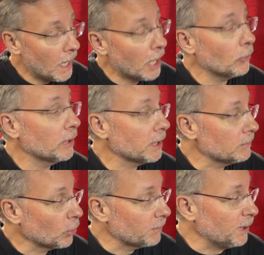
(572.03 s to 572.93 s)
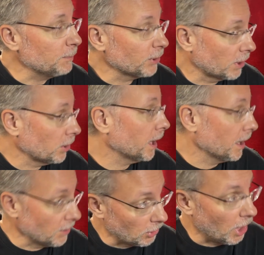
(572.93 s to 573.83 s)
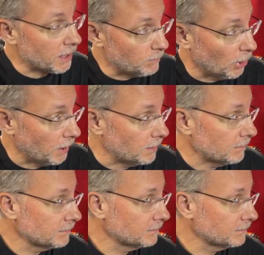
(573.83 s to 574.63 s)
How do I get more people to click on the like button?